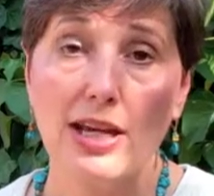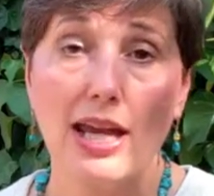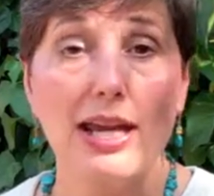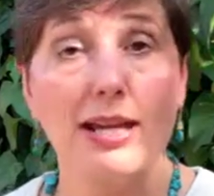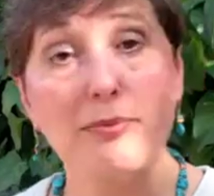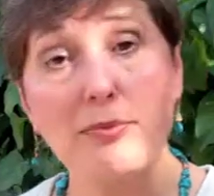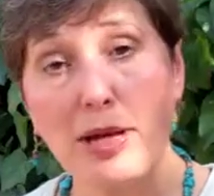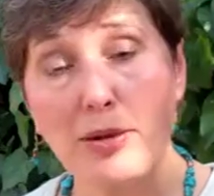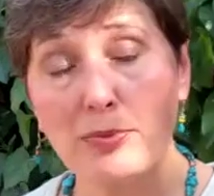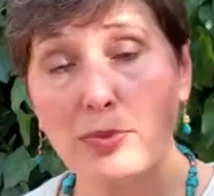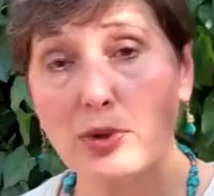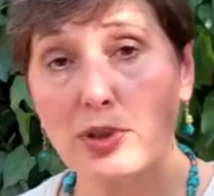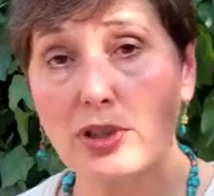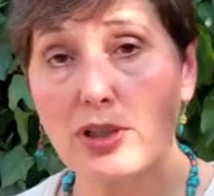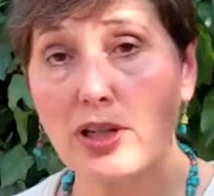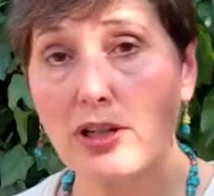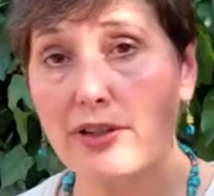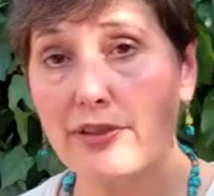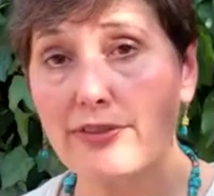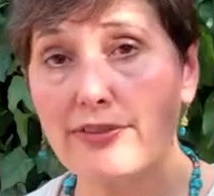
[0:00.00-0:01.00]
A member
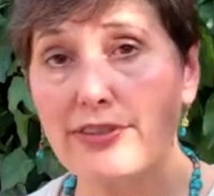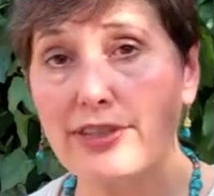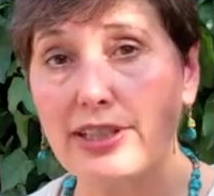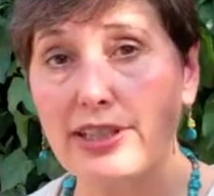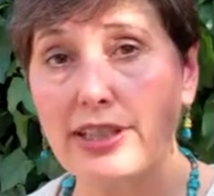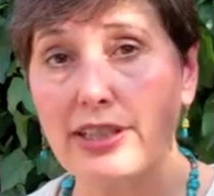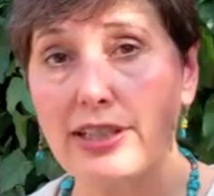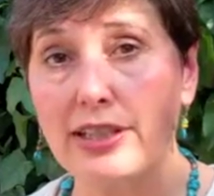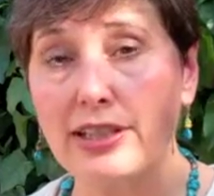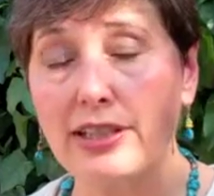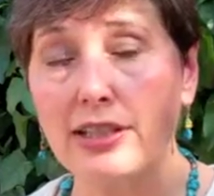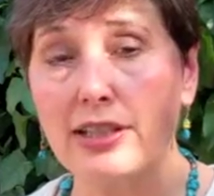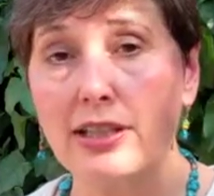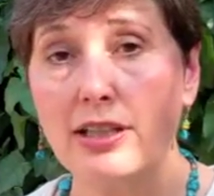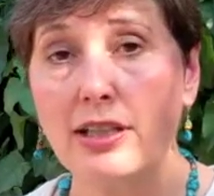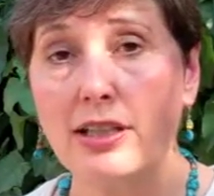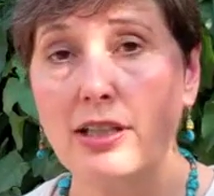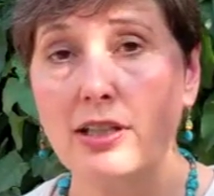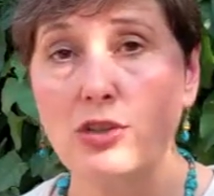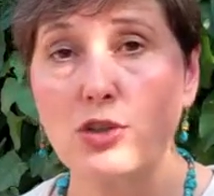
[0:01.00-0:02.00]
of the
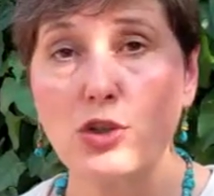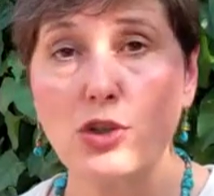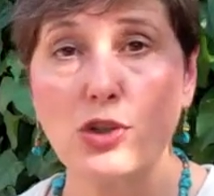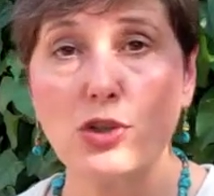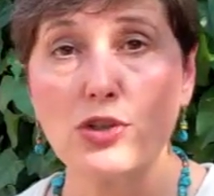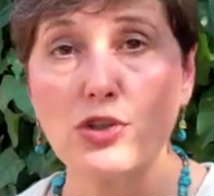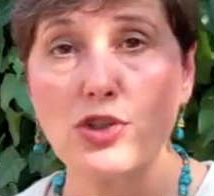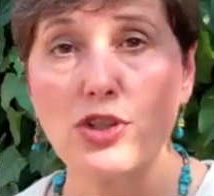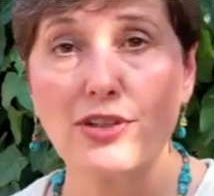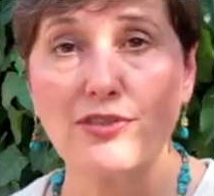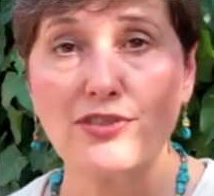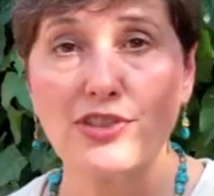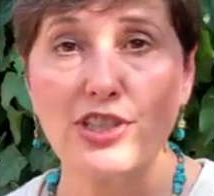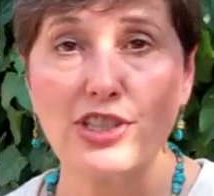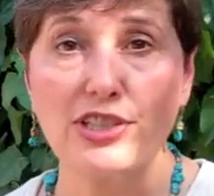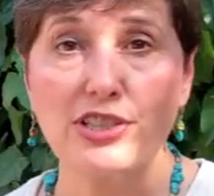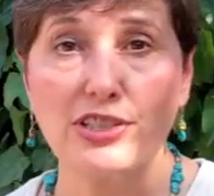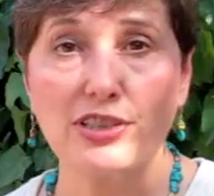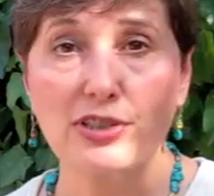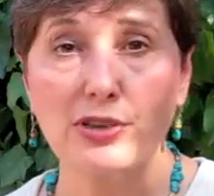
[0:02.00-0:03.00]
Church of
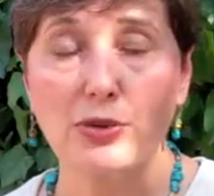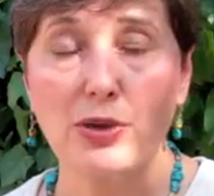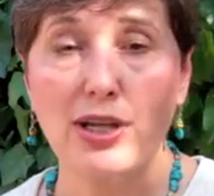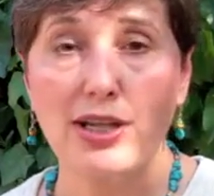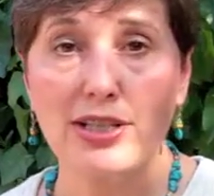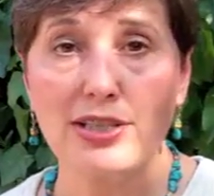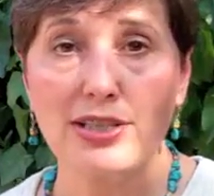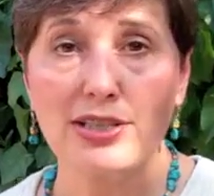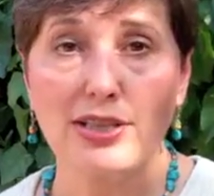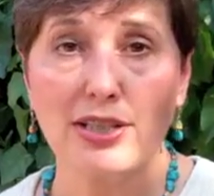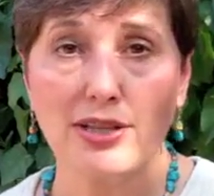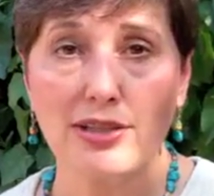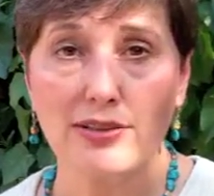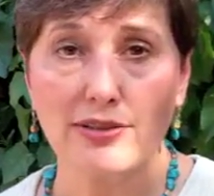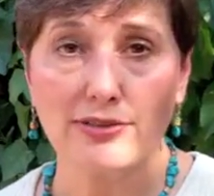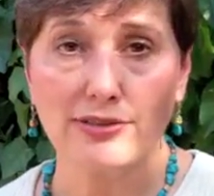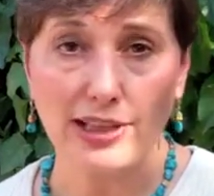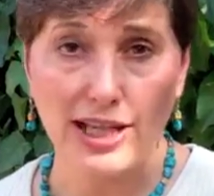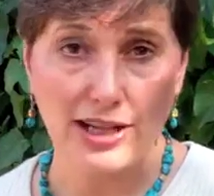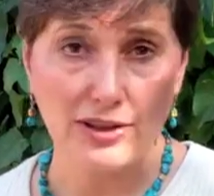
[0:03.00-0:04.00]
Jesus Christ
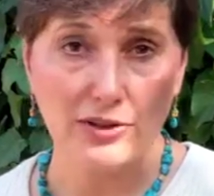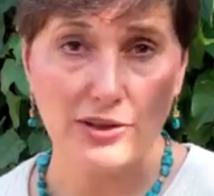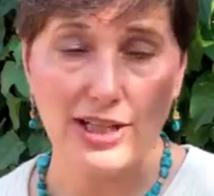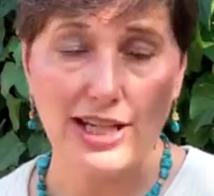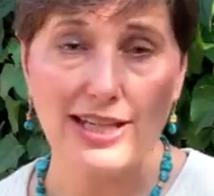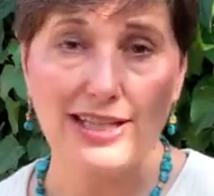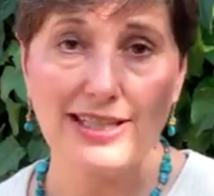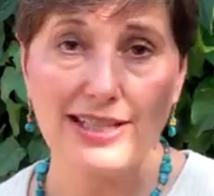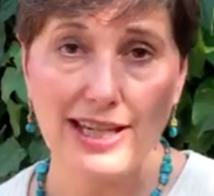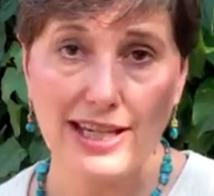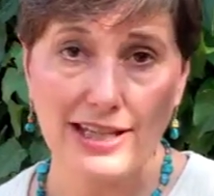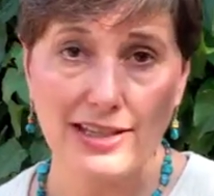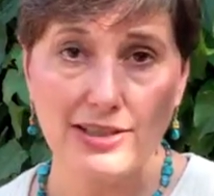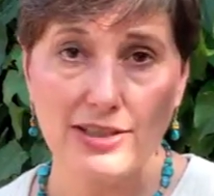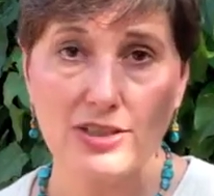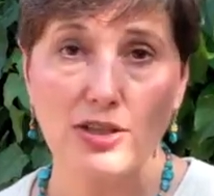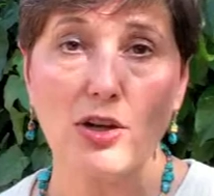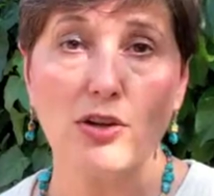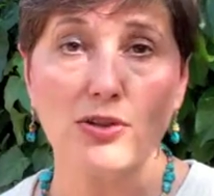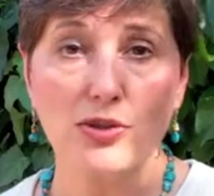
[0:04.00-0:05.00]
of Latter-day
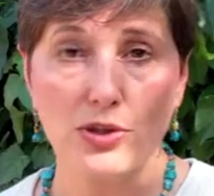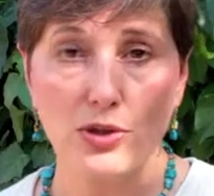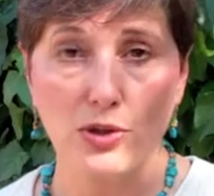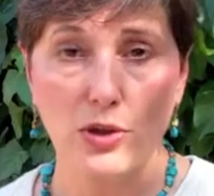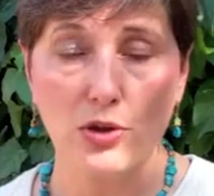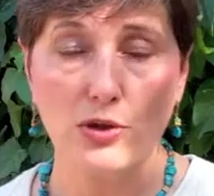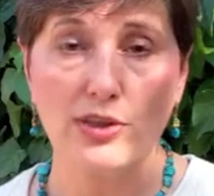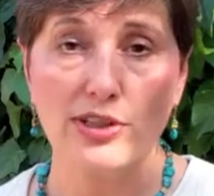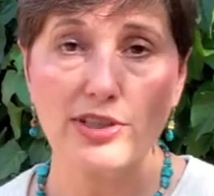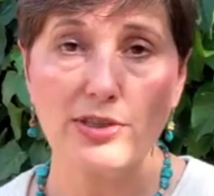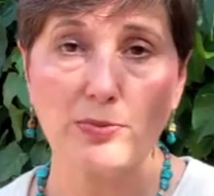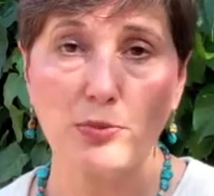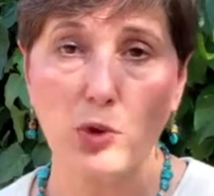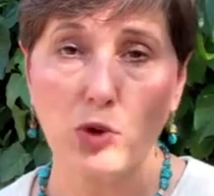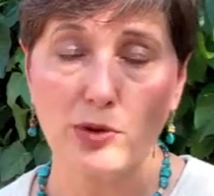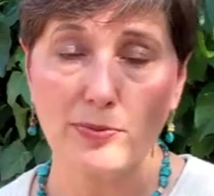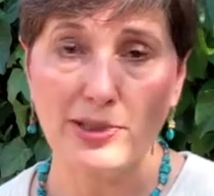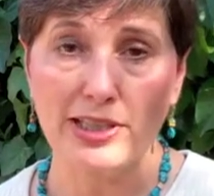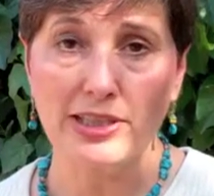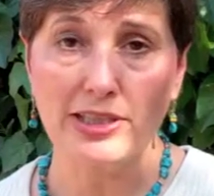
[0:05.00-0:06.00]
Saints, also known as
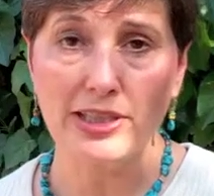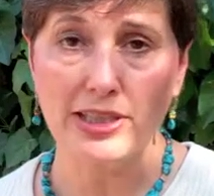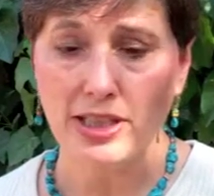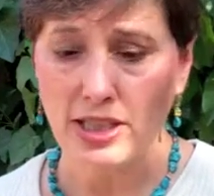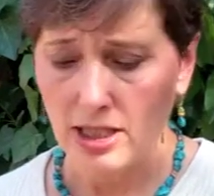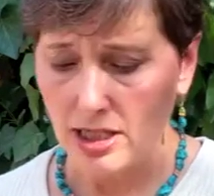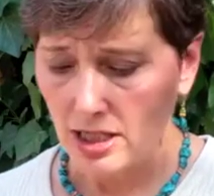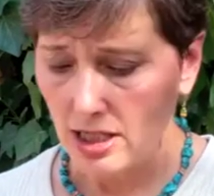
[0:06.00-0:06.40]
Mormons.